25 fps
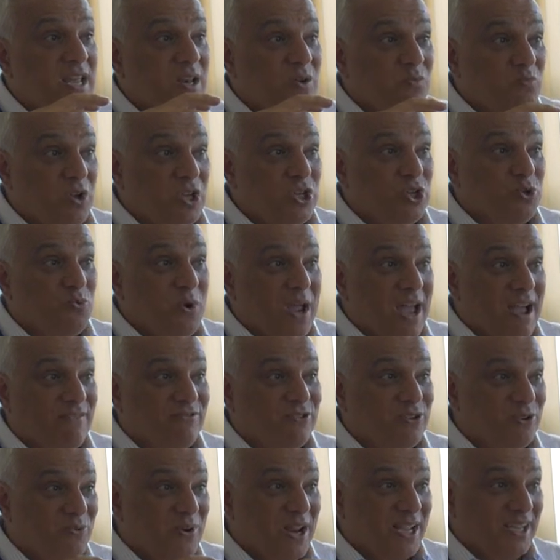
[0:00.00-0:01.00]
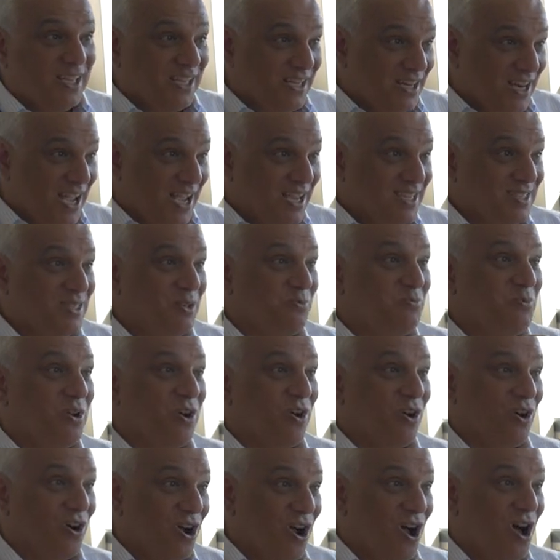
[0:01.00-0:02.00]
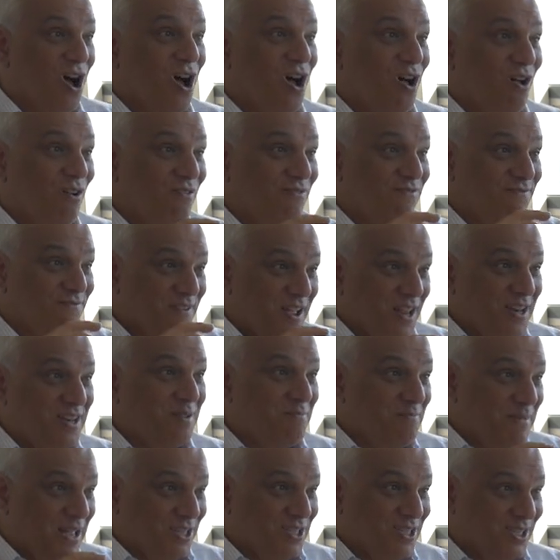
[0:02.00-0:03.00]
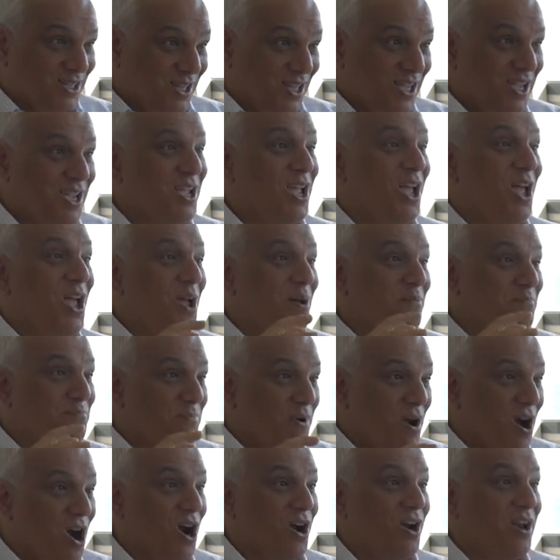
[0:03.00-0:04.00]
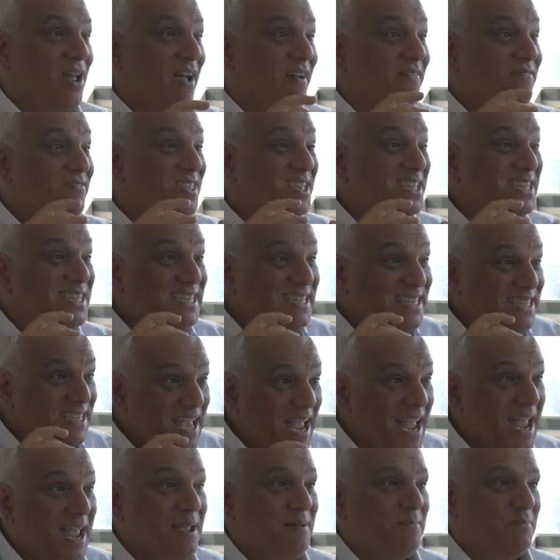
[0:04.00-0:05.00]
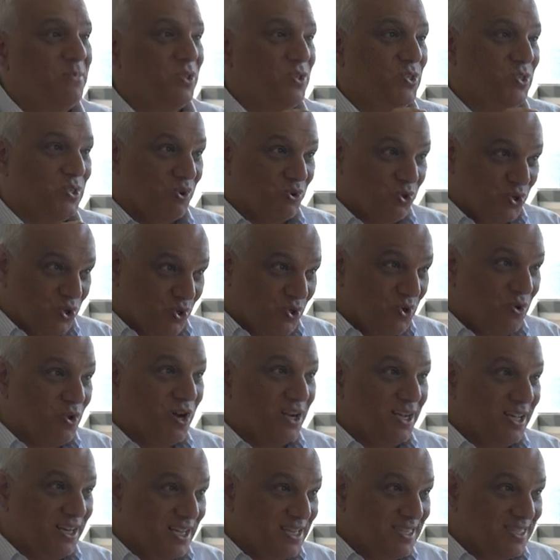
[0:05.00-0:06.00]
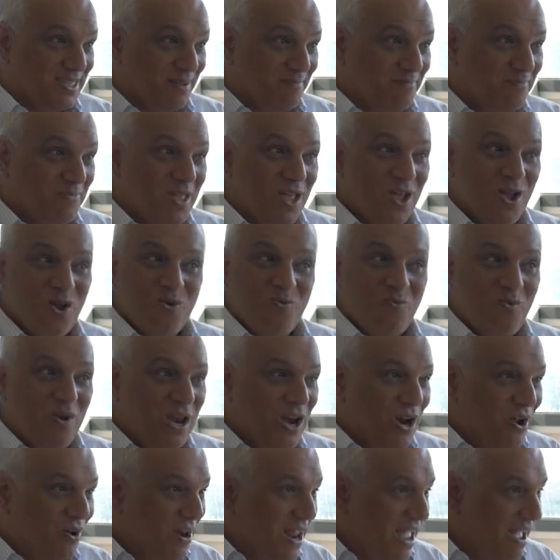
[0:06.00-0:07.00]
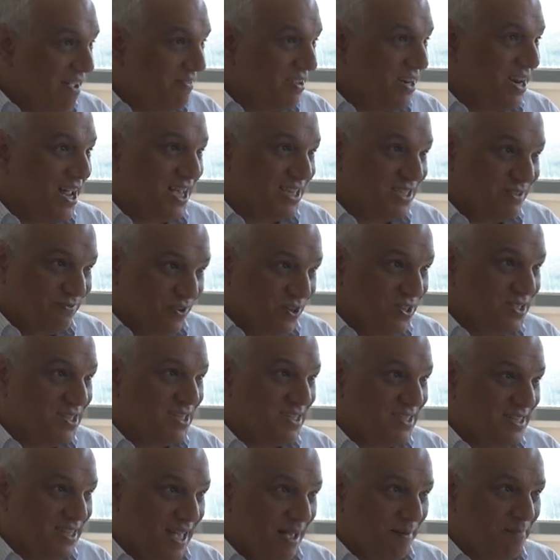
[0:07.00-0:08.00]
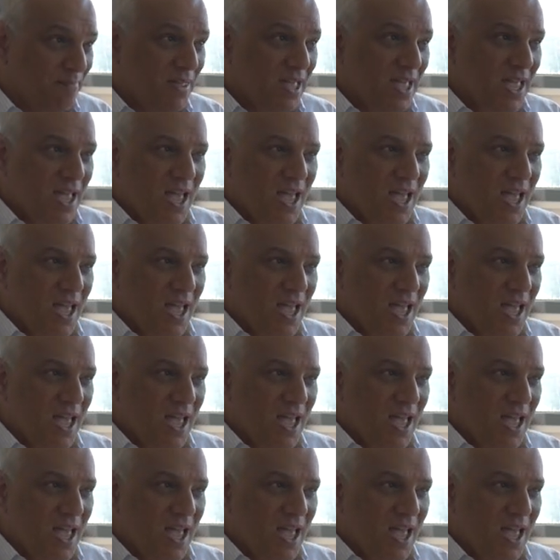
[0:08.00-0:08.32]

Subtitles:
in which we have to recognize that we are all fundamentally part of the same social organism. We don't have an us versus them.